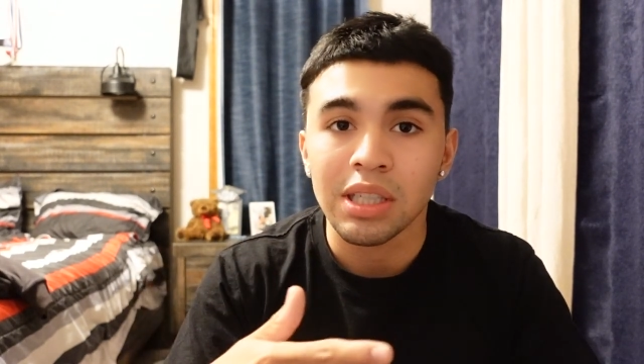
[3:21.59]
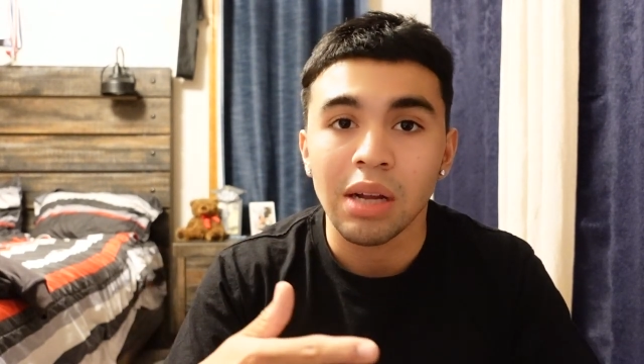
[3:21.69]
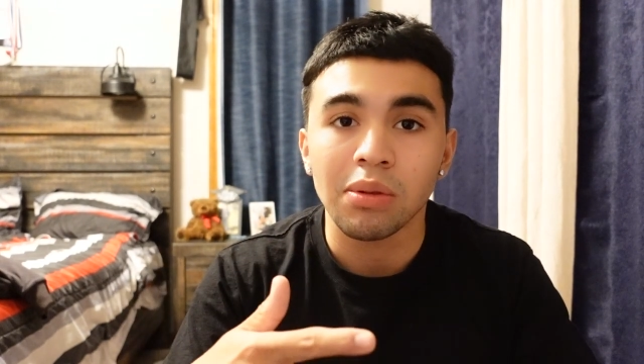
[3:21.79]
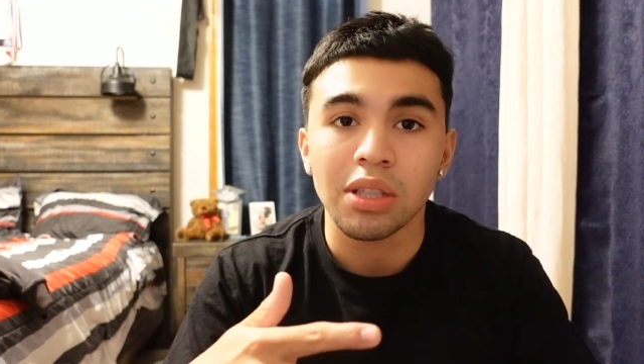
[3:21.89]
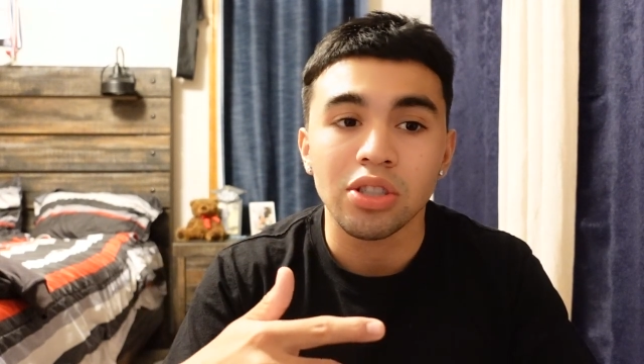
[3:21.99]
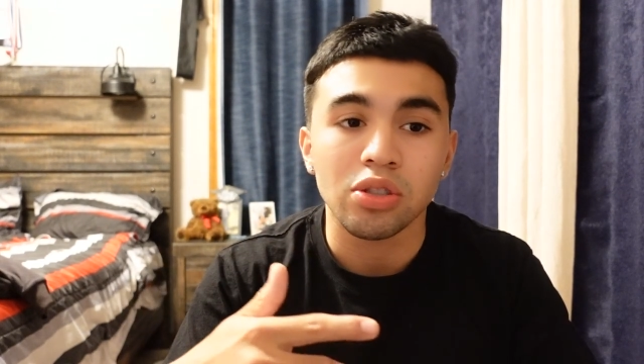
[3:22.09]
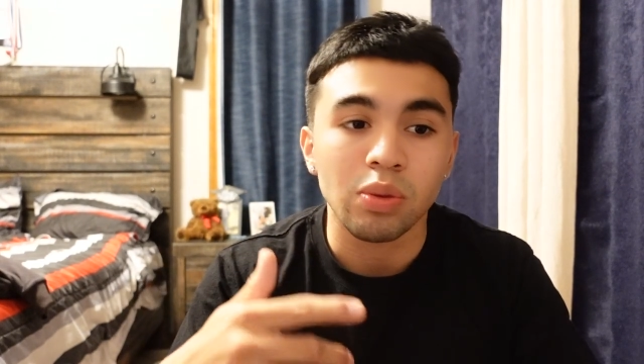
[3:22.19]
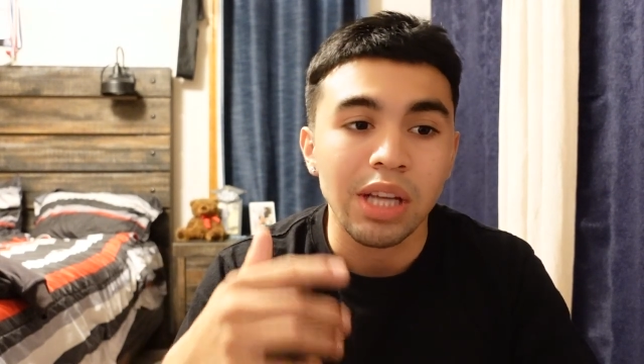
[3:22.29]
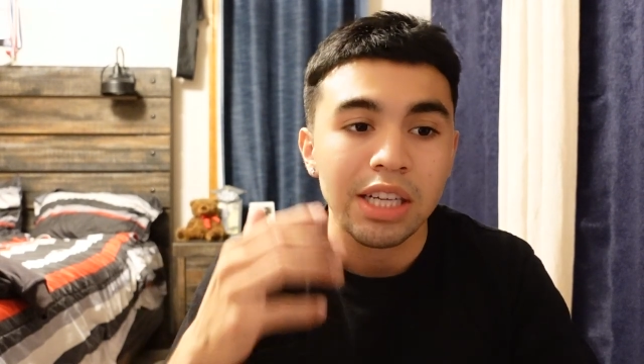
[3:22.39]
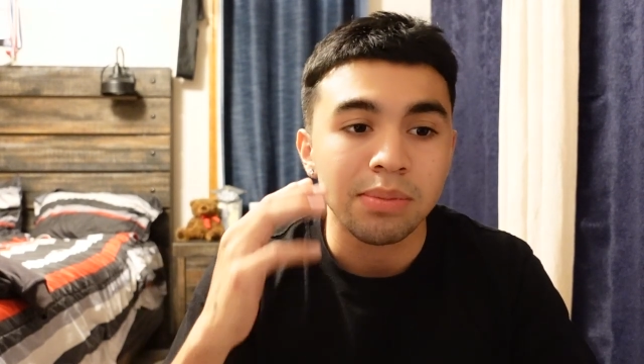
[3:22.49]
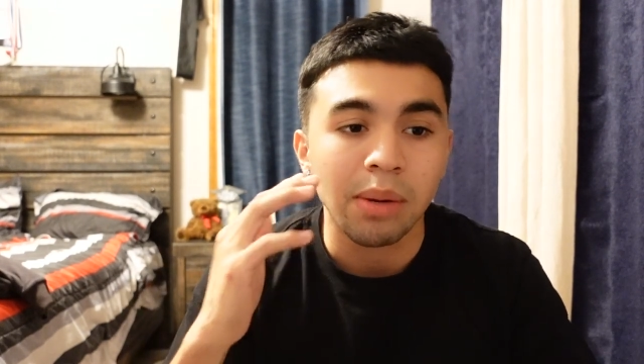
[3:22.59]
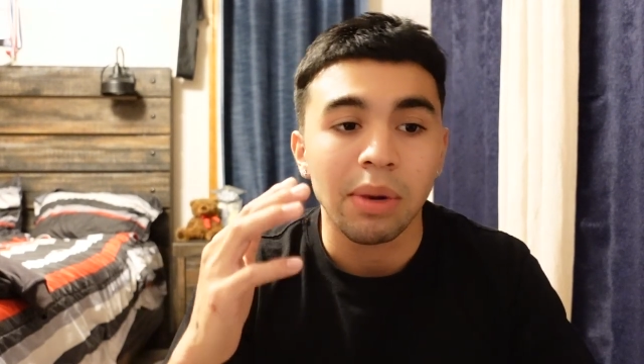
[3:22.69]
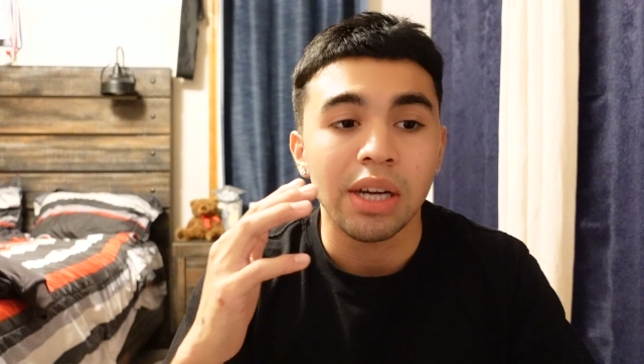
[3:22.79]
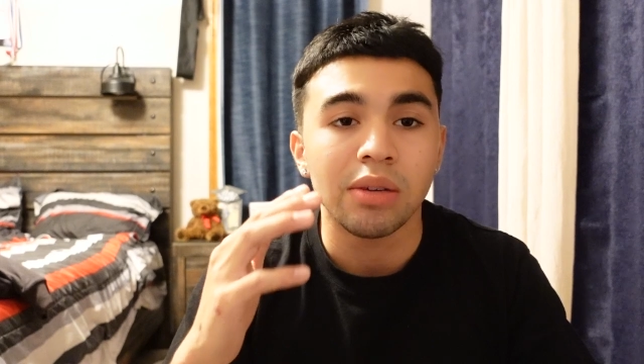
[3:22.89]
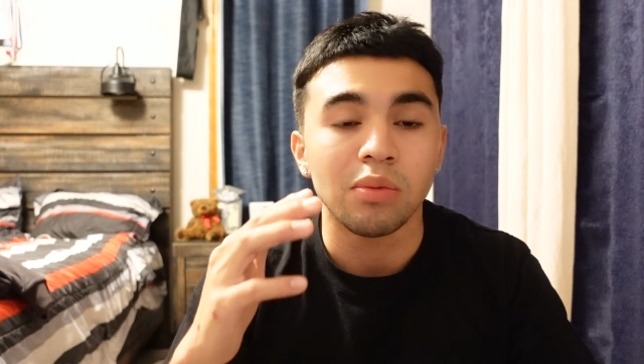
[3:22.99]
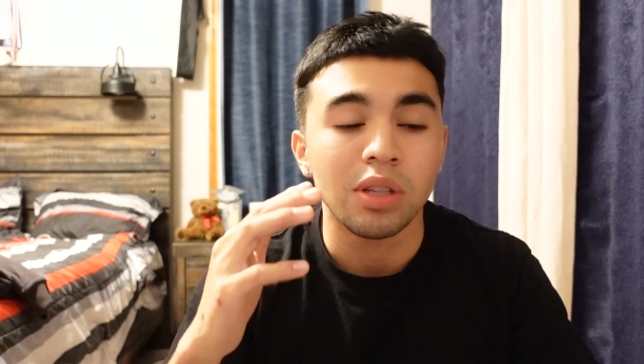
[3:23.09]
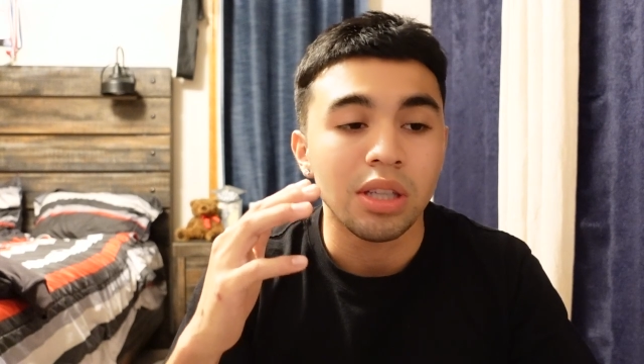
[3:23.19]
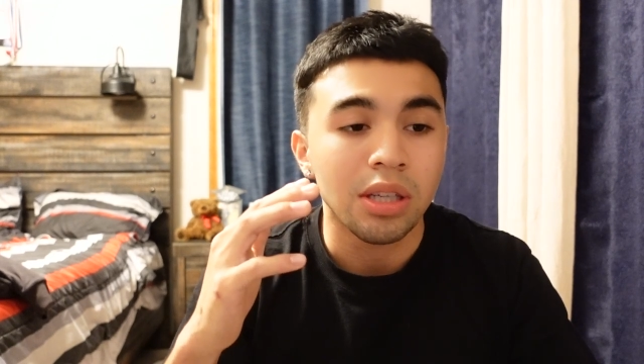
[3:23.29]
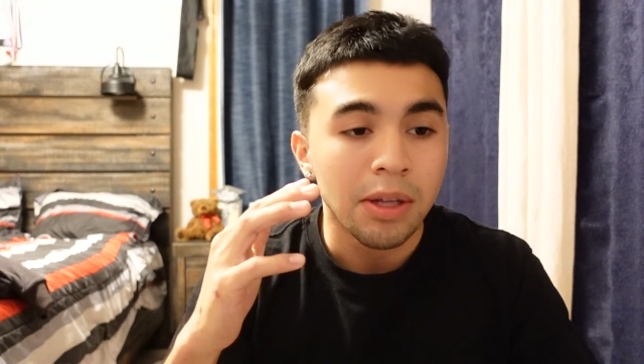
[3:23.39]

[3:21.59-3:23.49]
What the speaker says: and I really just relax my mind and really